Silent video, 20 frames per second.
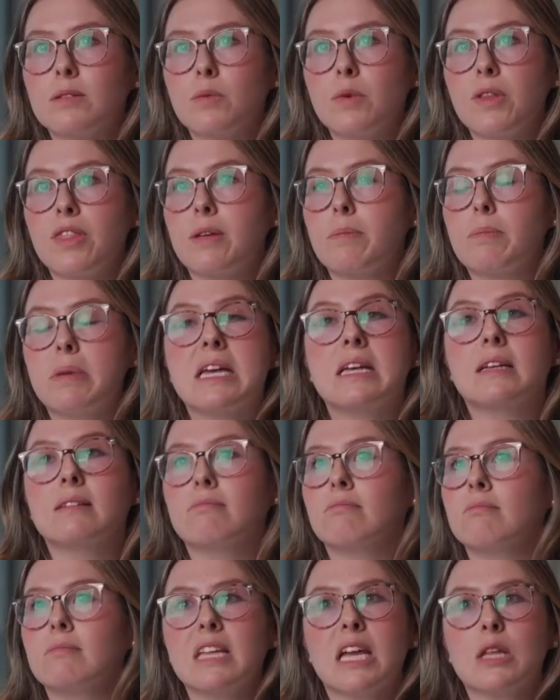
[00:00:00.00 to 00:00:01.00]
with the big
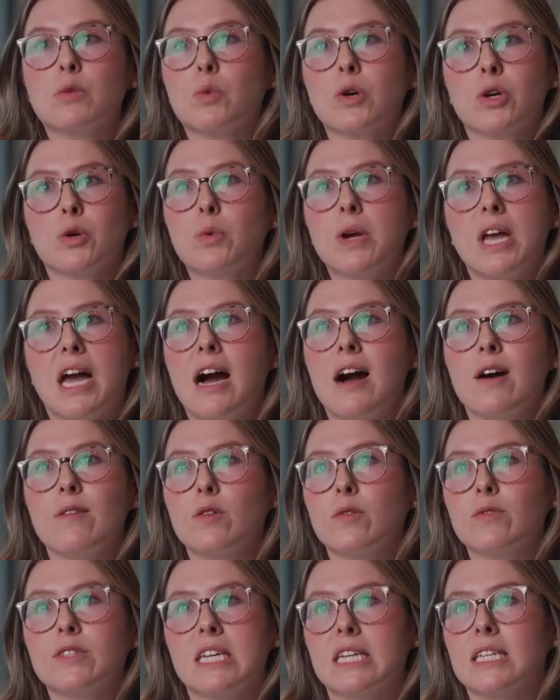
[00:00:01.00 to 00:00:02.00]
network we
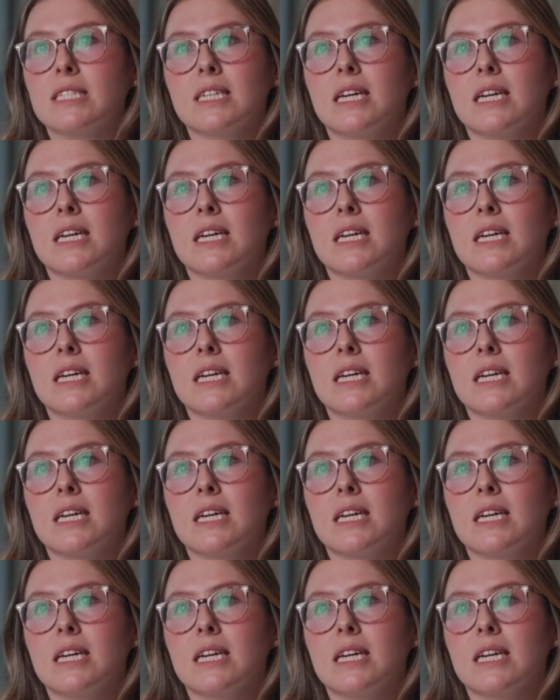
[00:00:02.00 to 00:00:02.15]
have of data